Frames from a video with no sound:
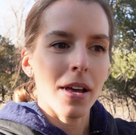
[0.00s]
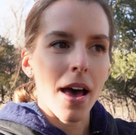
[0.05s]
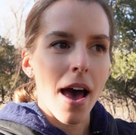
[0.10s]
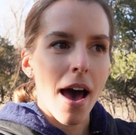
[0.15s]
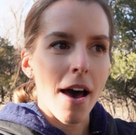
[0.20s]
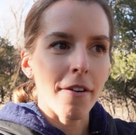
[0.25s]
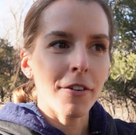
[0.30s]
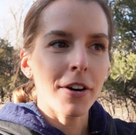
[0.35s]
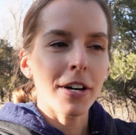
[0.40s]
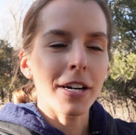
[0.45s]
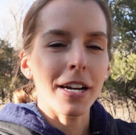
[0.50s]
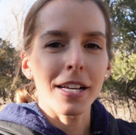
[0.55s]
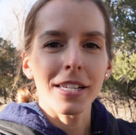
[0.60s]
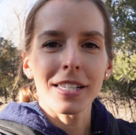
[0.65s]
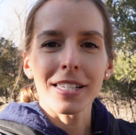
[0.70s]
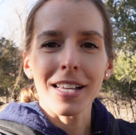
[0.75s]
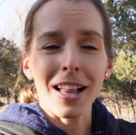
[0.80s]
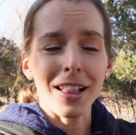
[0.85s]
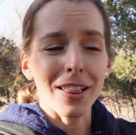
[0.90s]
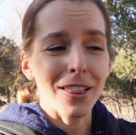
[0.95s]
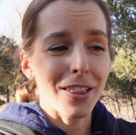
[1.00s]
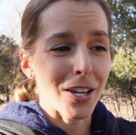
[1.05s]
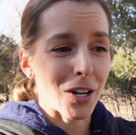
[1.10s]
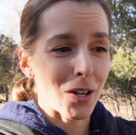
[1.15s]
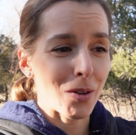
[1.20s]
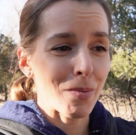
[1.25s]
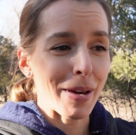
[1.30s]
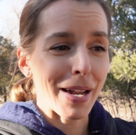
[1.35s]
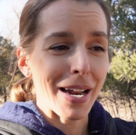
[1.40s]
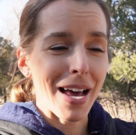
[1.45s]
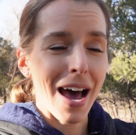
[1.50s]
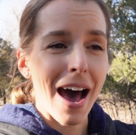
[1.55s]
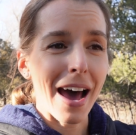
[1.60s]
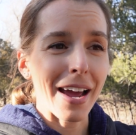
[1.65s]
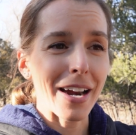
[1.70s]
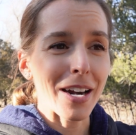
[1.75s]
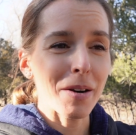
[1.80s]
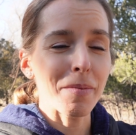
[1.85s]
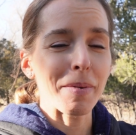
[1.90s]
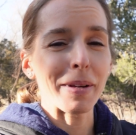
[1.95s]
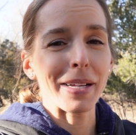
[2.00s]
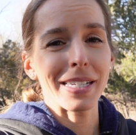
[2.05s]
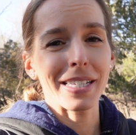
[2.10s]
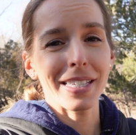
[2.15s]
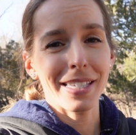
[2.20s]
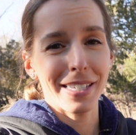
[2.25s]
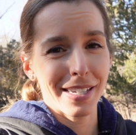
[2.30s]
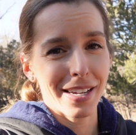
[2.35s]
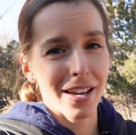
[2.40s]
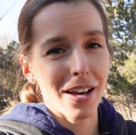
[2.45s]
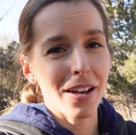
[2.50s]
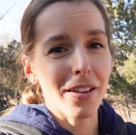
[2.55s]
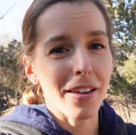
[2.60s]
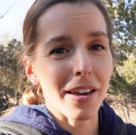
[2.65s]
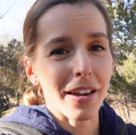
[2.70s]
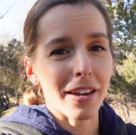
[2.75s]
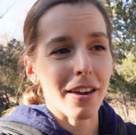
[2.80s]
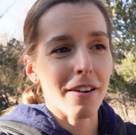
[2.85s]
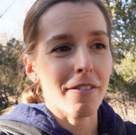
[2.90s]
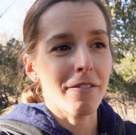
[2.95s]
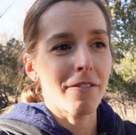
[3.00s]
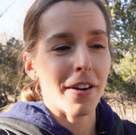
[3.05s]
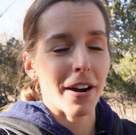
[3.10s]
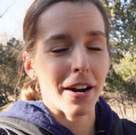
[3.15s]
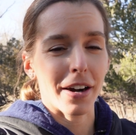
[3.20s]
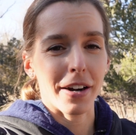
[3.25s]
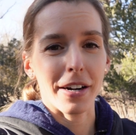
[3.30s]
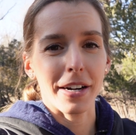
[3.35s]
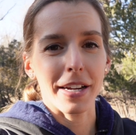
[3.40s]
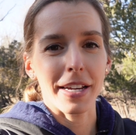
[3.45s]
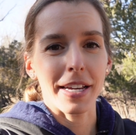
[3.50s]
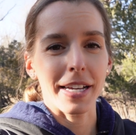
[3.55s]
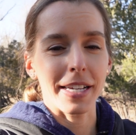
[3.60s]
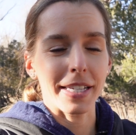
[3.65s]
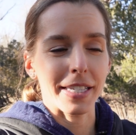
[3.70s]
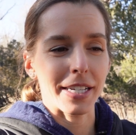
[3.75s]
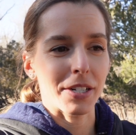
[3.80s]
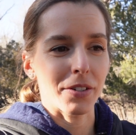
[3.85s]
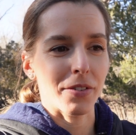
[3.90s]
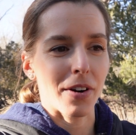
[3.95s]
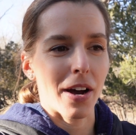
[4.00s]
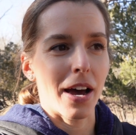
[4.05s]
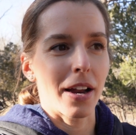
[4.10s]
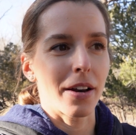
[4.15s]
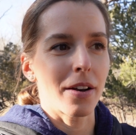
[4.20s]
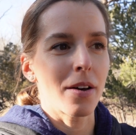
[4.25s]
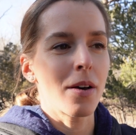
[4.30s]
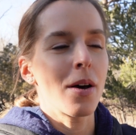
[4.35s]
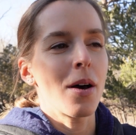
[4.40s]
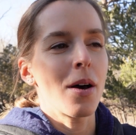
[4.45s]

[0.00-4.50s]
Effort is a little bit higher, but it's still a very easy run.